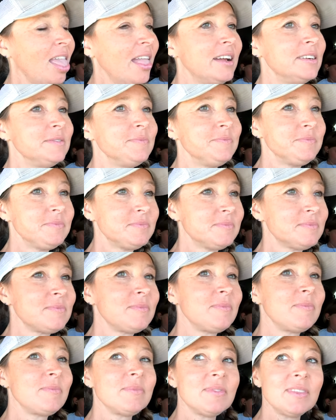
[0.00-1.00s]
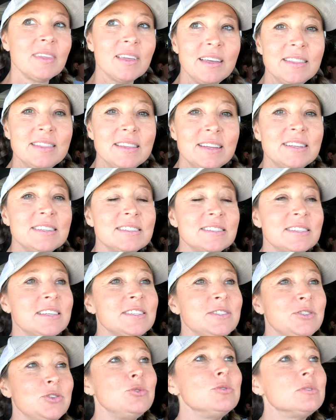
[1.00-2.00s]
continue And then it
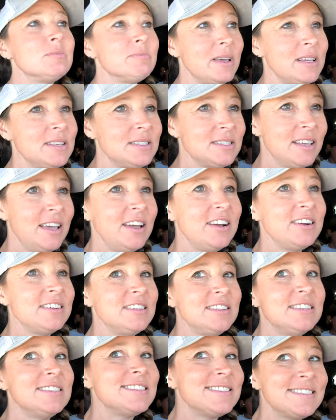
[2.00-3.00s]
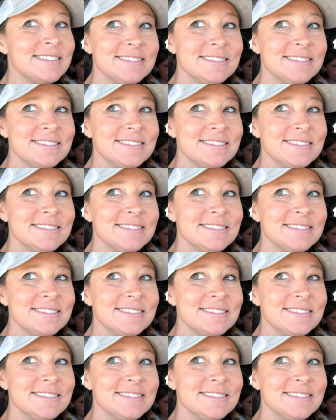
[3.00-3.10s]
says use mascaras.